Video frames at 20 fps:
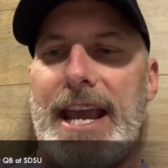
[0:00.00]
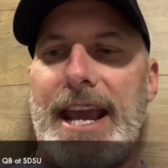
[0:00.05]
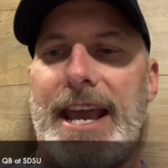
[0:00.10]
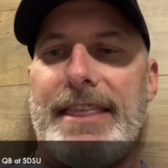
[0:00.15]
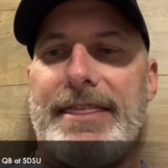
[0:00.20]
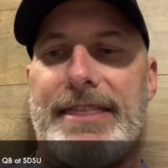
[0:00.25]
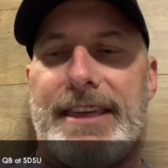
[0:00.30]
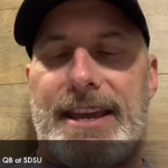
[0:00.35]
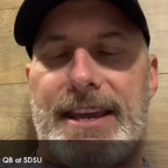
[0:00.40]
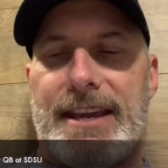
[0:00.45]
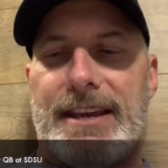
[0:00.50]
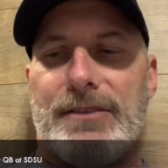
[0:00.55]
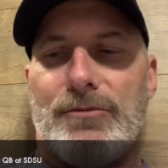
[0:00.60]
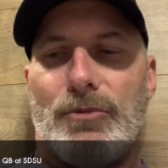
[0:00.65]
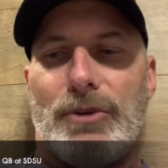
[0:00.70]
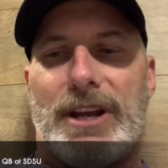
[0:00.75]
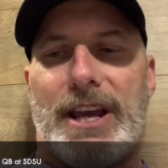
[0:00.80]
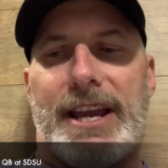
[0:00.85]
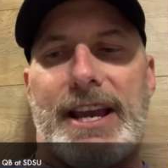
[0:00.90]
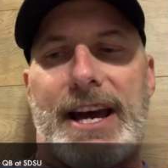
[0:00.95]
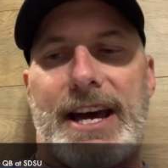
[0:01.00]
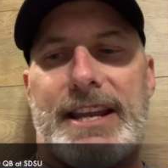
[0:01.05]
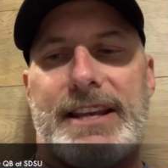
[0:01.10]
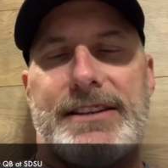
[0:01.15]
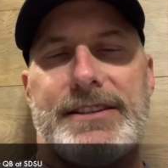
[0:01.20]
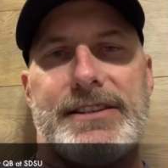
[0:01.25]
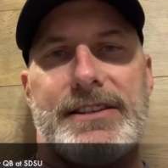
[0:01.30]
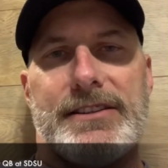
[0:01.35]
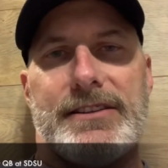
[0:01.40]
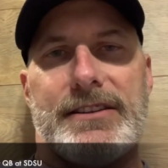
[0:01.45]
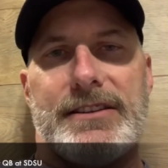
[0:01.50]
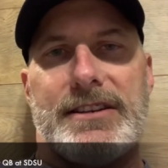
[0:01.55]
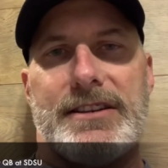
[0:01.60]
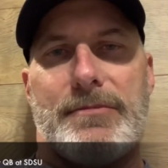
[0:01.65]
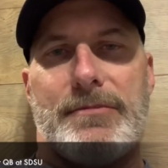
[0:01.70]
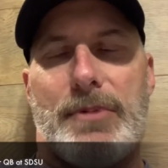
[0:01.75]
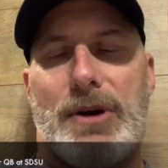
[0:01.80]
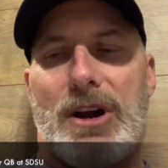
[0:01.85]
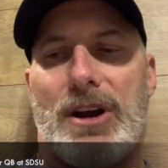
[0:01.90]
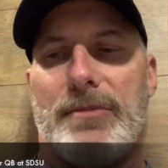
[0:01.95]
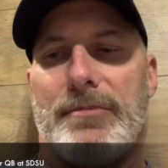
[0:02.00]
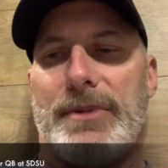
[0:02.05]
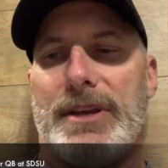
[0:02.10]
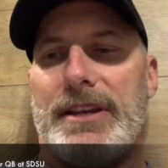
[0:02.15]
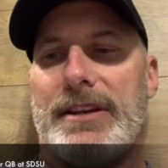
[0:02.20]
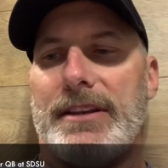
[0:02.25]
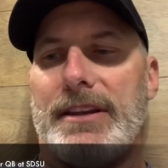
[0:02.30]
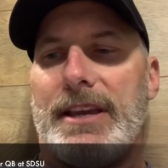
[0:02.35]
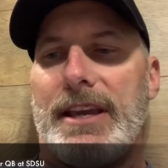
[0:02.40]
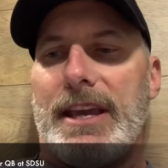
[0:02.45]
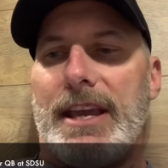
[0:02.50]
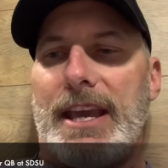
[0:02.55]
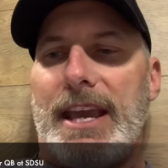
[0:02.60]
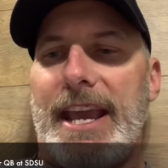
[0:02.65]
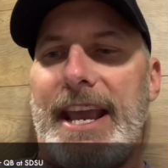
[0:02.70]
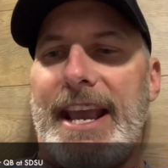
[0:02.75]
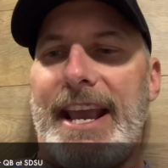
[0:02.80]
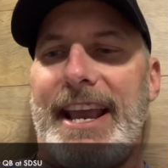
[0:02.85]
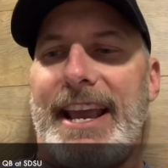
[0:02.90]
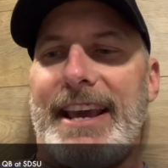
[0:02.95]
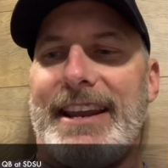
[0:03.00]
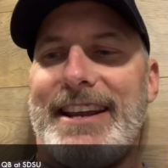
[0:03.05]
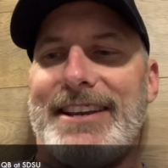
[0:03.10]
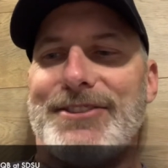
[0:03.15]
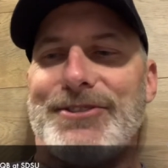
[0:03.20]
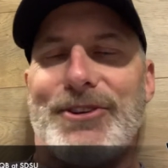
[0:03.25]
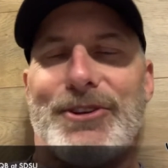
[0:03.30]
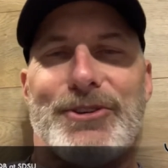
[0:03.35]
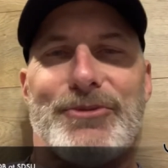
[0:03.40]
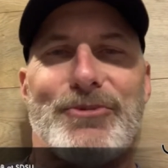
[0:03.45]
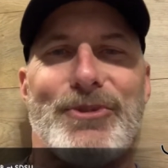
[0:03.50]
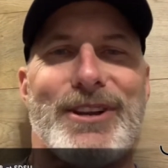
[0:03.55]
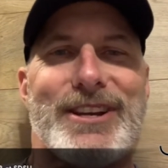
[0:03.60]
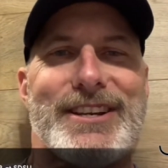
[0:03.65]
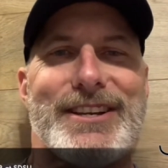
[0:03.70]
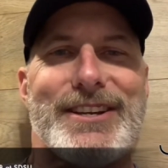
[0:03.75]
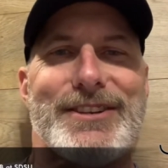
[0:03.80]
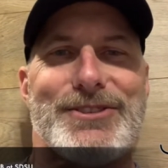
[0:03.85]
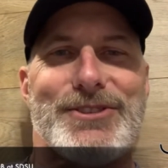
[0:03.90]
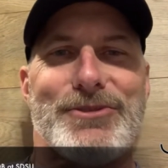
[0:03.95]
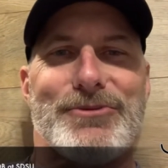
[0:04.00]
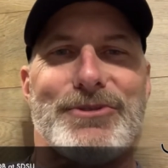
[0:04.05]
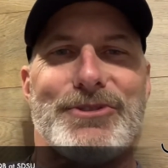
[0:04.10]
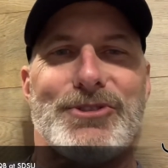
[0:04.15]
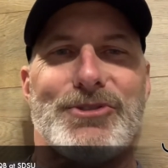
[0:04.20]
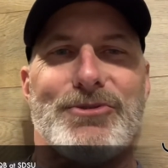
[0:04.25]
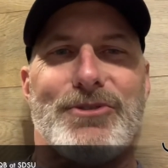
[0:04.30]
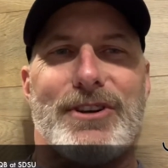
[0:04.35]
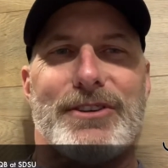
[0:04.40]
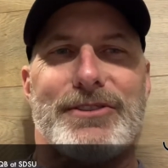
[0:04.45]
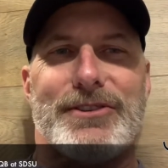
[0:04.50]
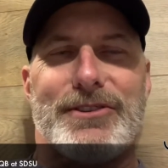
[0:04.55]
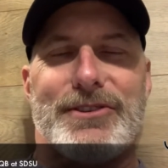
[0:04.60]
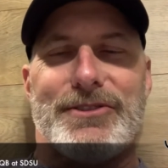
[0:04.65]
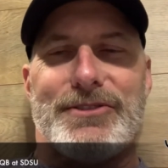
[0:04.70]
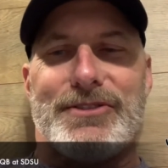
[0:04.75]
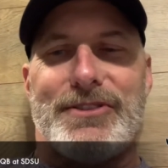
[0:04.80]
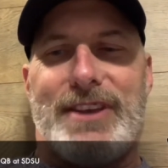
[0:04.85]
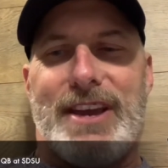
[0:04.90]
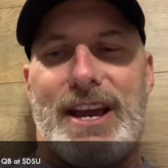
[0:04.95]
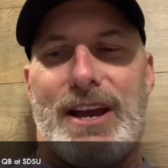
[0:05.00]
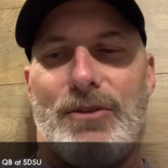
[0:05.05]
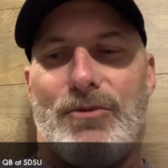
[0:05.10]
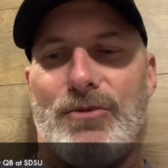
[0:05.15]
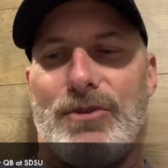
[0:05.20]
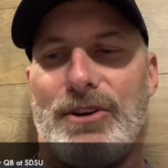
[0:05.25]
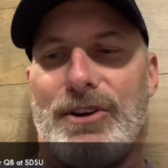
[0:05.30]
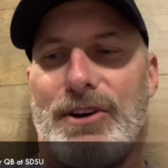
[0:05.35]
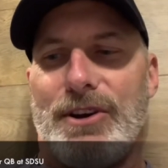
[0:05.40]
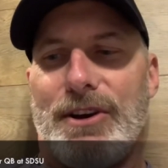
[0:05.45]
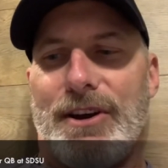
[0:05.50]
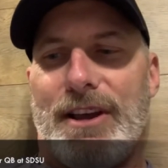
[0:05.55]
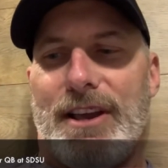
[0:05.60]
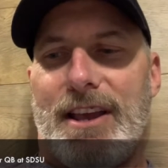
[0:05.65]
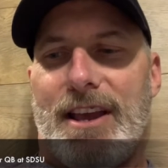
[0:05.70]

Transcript: And then when I got into the department and I started running into instructors that were